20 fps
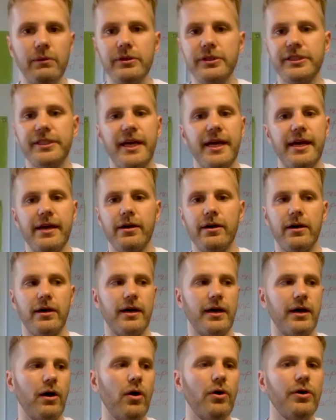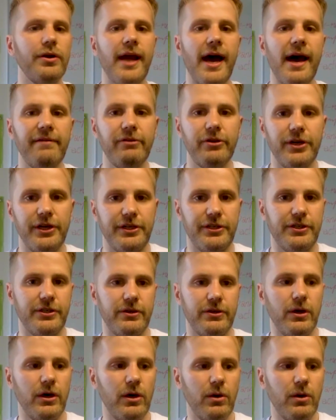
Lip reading: would say on average,